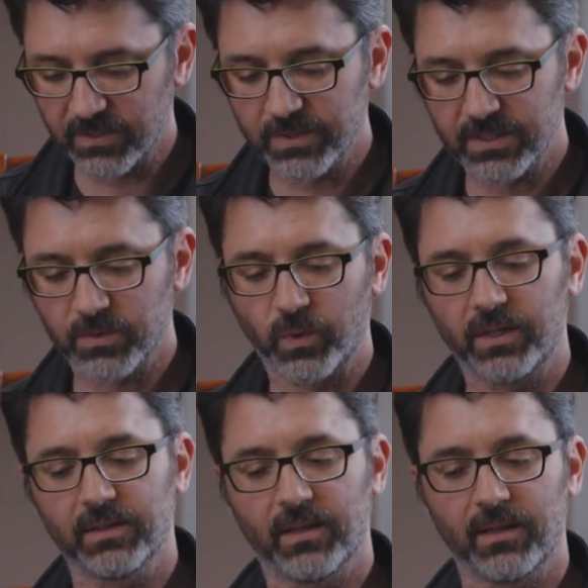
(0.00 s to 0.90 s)
There was this
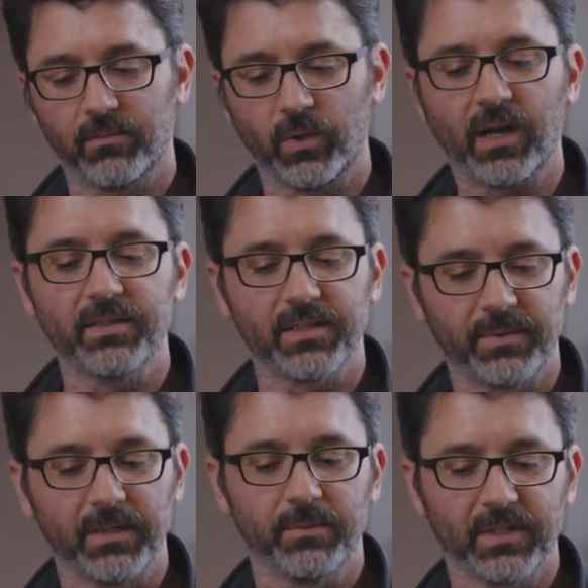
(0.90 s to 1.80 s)
one one
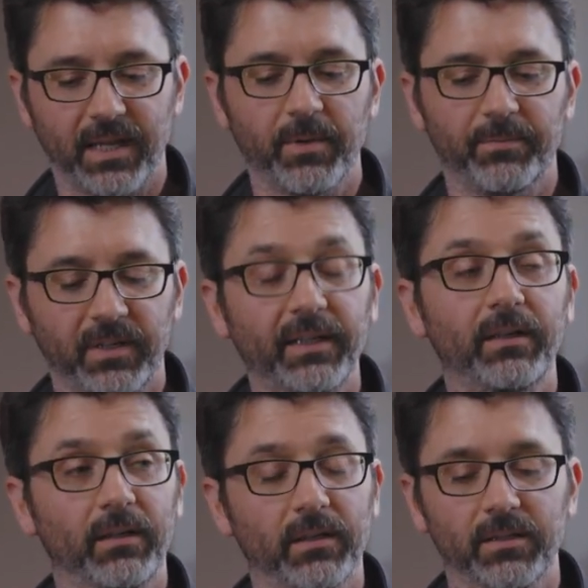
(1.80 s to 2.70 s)
concept that was, came up very
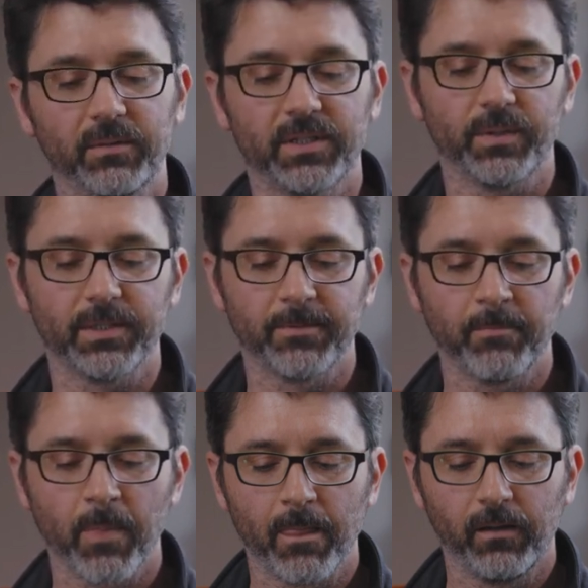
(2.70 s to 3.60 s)
early, which was,
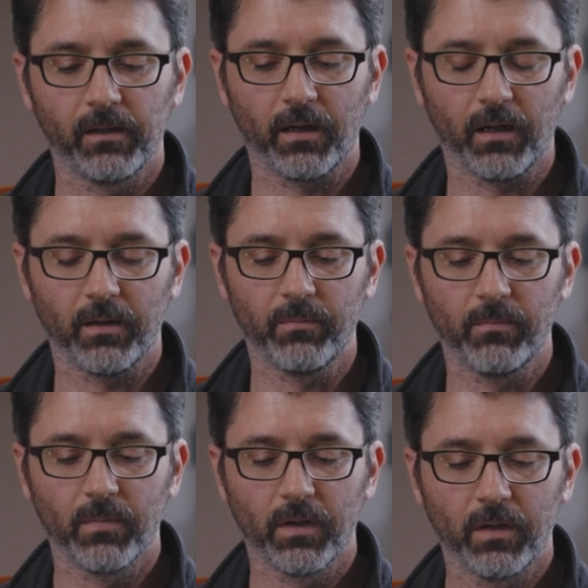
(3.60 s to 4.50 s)
um,